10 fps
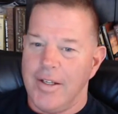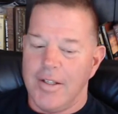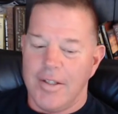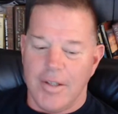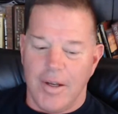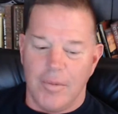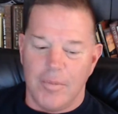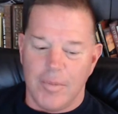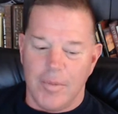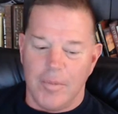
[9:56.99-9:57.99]

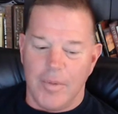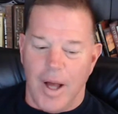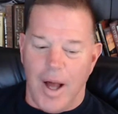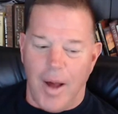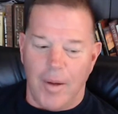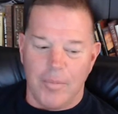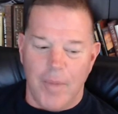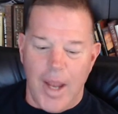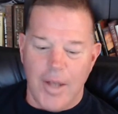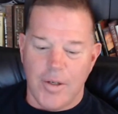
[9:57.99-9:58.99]
some
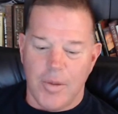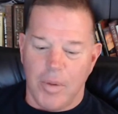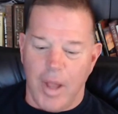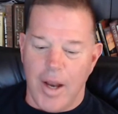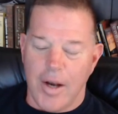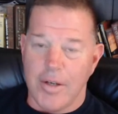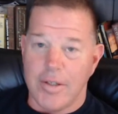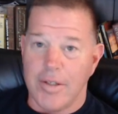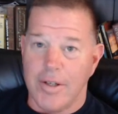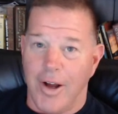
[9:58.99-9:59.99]
major
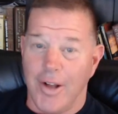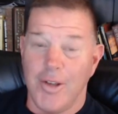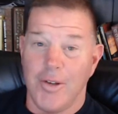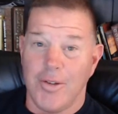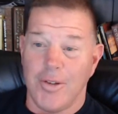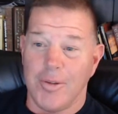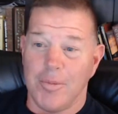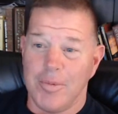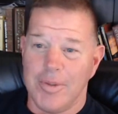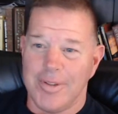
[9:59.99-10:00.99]
players on YouTube,
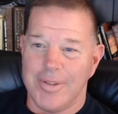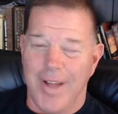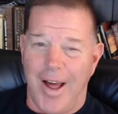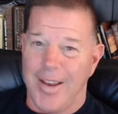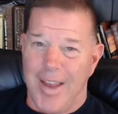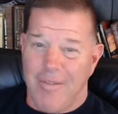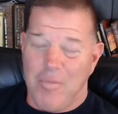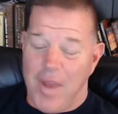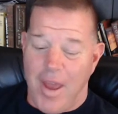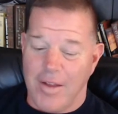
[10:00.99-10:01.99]
not in
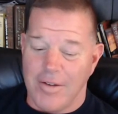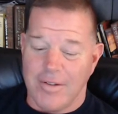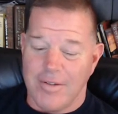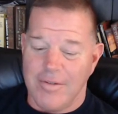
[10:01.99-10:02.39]
FBA, just